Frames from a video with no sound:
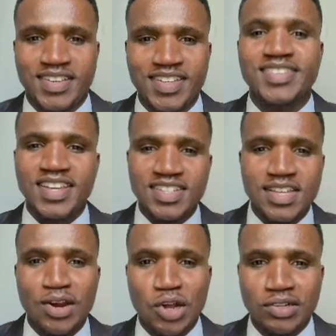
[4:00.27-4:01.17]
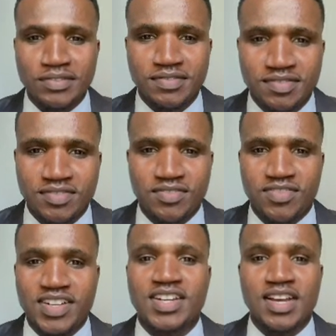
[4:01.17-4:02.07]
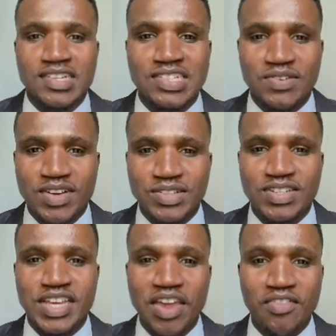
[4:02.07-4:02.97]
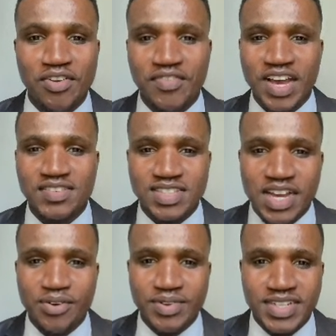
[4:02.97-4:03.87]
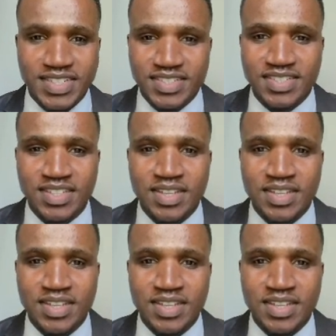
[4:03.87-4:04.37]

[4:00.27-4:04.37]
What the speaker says: It takes a lot for a customer to give you 5-star rating,